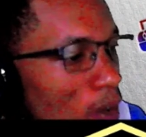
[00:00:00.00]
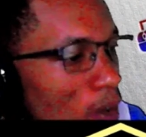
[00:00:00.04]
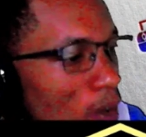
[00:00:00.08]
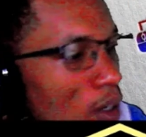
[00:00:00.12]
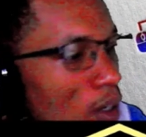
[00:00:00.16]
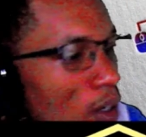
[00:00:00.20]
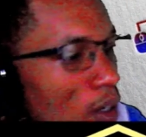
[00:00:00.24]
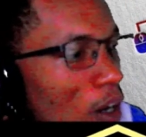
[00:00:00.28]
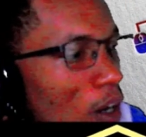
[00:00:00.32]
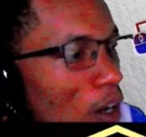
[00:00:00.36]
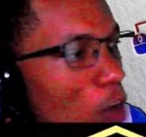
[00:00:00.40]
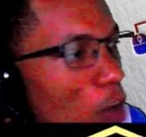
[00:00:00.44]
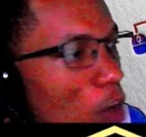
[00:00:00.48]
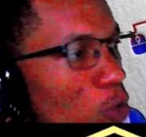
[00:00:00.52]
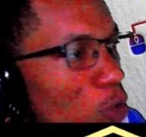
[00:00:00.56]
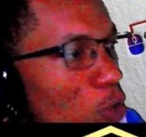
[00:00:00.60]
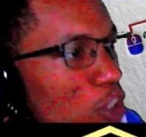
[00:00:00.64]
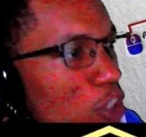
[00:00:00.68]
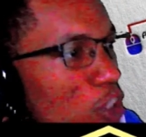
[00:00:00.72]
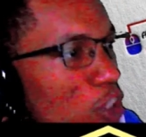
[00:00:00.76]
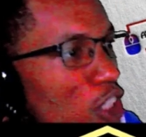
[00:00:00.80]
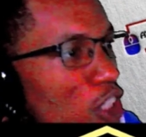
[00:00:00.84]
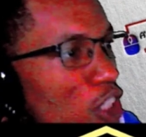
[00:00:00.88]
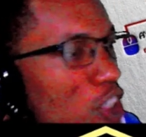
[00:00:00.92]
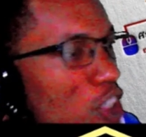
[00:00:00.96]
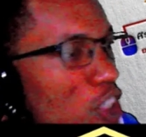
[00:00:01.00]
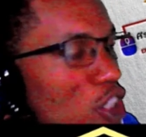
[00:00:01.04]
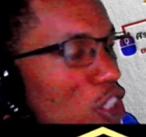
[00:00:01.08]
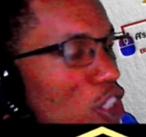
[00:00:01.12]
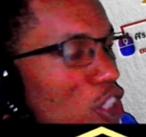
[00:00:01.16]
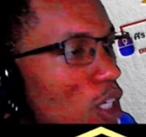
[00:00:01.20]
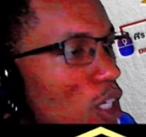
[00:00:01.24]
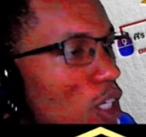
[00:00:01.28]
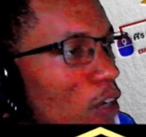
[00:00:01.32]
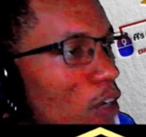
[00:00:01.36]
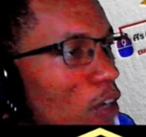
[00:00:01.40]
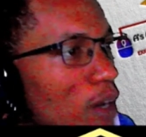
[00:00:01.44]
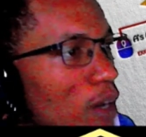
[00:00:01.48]
How do we change
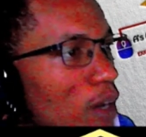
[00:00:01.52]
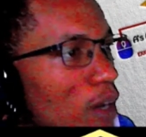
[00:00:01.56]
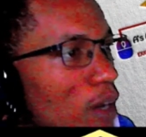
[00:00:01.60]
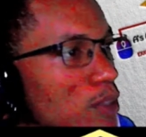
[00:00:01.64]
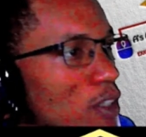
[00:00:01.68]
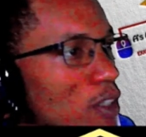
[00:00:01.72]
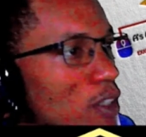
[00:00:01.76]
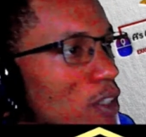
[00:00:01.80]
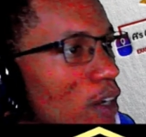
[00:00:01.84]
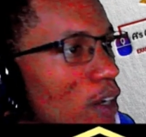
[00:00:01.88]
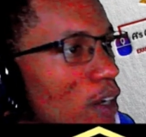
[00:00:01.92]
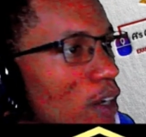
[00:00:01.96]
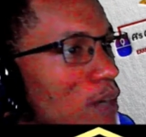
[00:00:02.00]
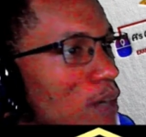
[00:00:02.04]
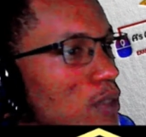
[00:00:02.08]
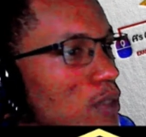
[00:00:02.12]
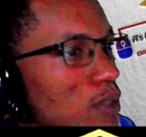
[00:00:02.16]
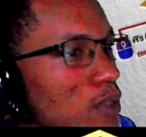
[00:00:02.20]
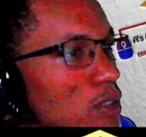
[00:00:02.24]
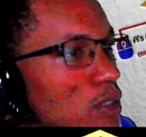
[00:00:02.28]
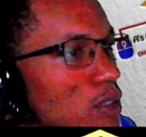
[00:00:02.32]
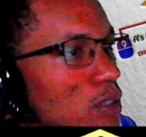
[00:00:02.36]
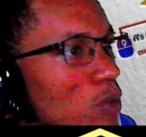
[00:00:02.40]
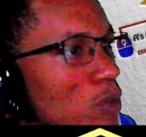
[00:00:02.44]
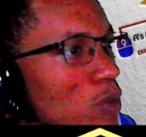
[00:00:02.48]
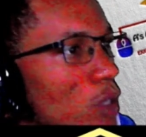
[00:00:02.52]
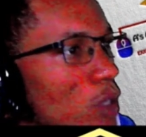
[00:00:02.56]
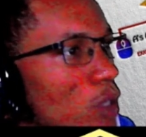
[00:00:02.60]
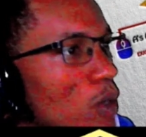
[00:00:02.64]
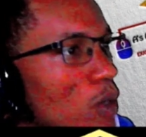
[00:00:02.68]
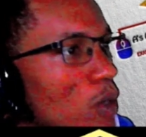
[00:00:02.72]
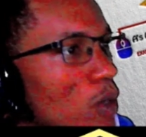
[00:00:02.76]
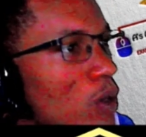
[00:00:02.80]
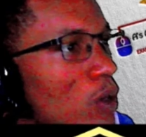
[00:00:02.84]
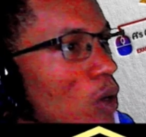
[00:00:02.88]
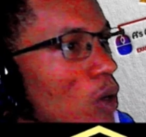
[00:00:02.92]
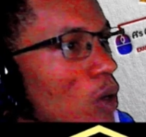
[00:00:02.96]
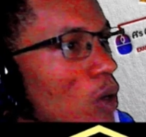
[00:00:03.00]
kilograms to grams? Well,
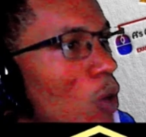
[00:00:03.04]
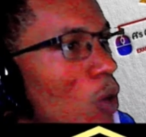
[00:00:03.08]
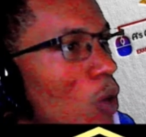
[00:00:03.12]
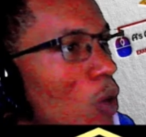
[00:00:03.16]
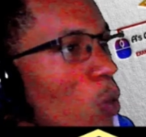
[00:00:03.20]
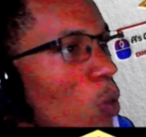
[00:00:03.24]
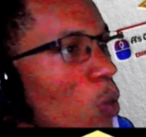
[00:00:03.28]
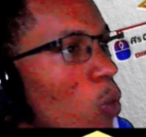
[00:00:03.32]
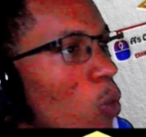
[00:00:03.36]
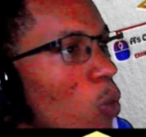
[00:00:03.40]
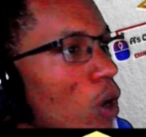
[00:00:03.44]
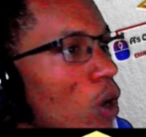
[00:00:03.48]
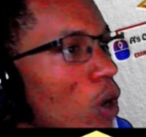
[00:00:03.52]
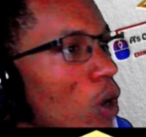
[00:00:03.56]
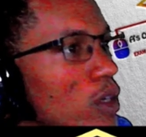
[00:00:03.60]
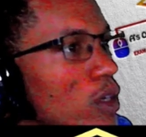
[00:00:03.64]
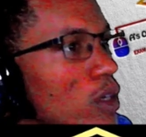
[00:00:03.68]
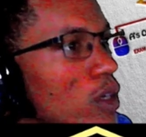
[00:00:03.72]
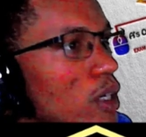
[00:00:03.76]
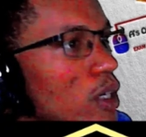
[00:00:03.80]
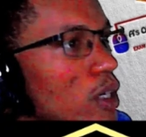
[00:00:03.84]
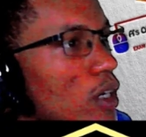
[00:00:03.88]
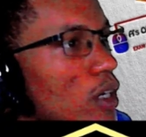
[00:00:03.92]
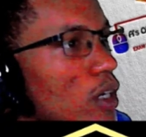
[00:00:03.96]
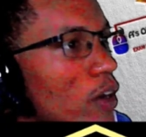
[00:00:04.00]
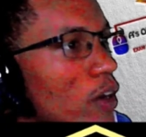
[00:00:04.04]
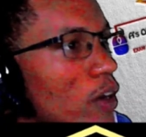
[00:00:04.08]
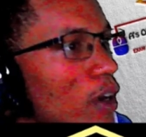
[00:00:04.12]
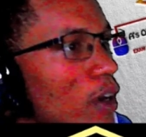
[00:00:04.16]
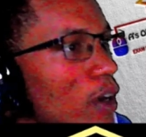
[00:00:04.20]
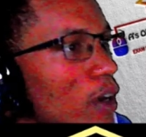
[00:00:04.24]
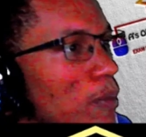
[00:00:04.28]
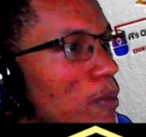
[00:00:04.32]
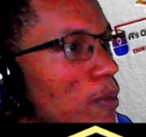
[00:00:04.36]
1 kilogram